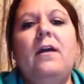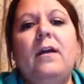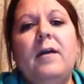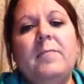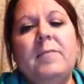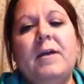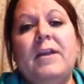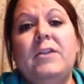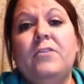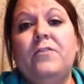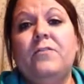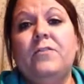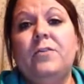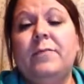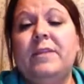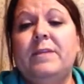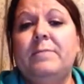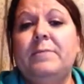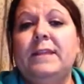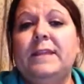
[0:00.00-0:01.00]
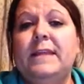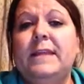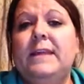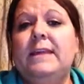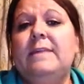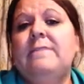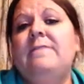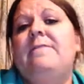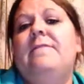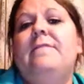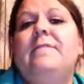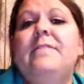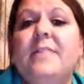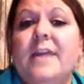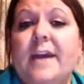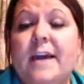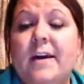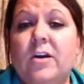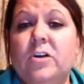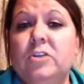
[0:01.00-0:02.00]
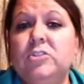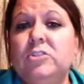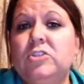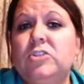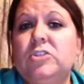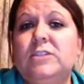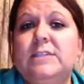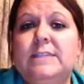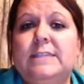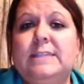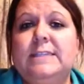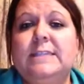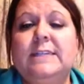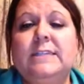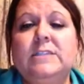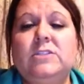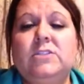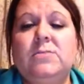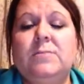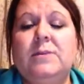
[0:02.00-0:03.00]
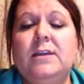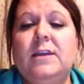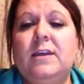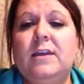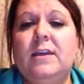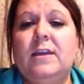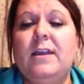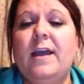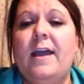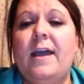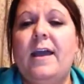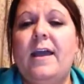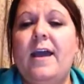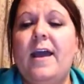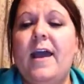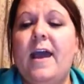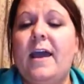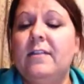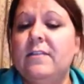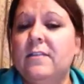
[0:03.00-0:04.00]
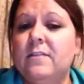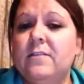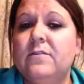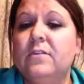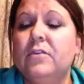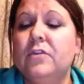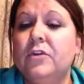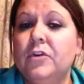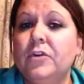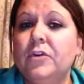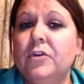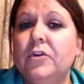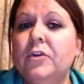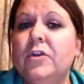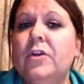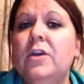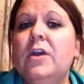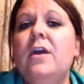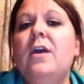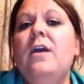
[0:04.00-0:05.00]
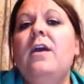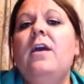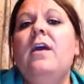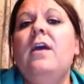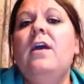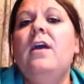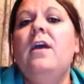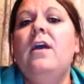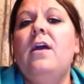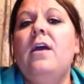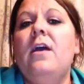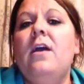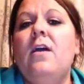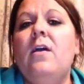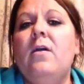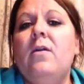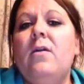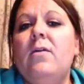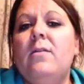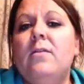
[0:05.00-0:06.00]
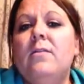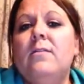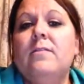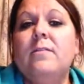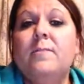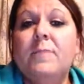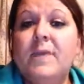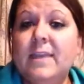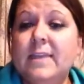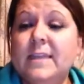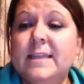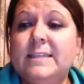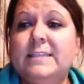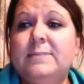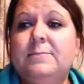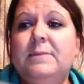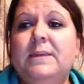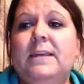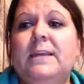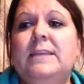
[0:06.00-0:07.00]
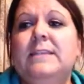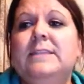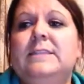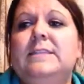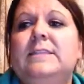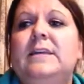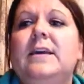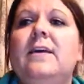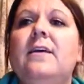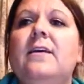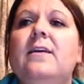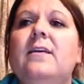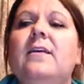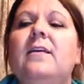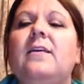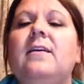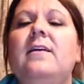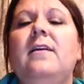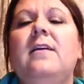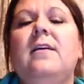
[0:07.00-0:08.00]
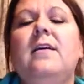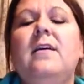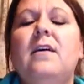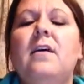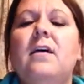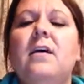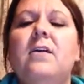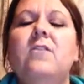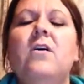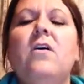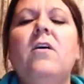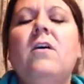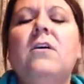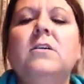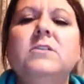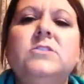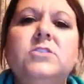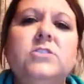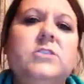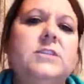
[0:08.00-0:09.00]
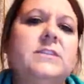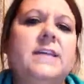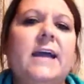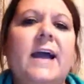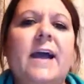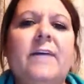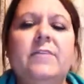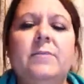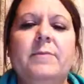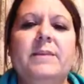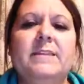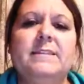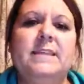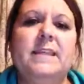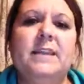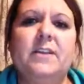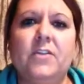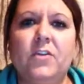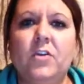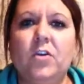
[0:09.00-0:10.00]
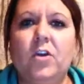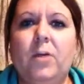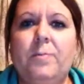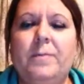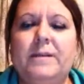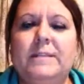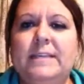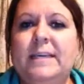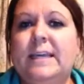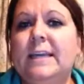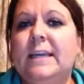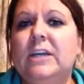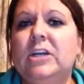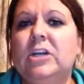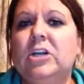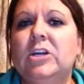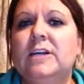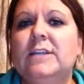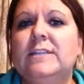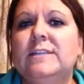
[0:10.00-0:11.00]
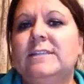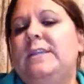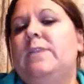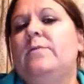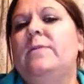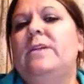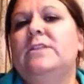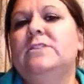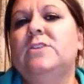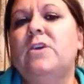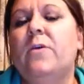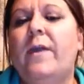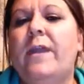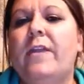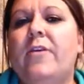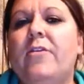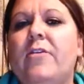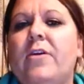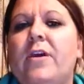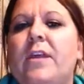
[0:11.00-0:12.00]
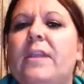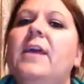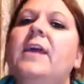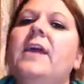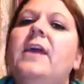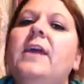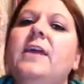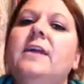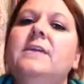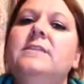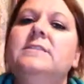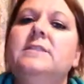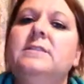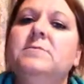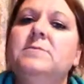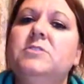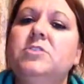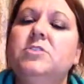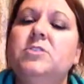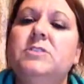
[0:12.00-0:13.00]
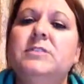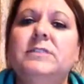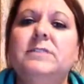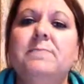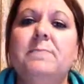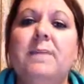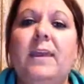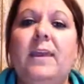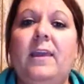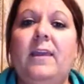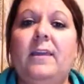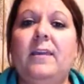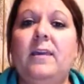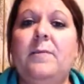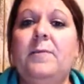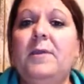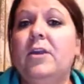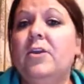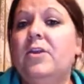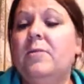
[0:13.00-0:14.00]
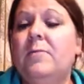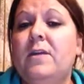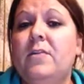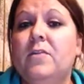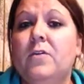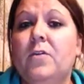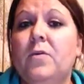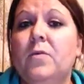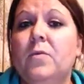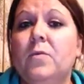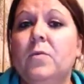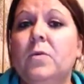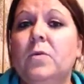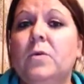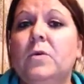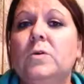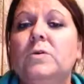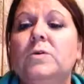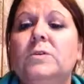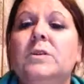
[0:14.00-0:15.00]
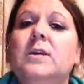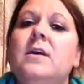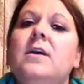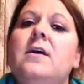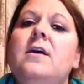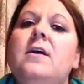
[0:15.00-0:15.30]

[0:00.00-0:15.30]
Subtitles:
I do firmly believe that all students need to be an active learner. To me, this means not all students have to be sitting on the carpet to hear and see what is going on. Some students may appear to be in their own world.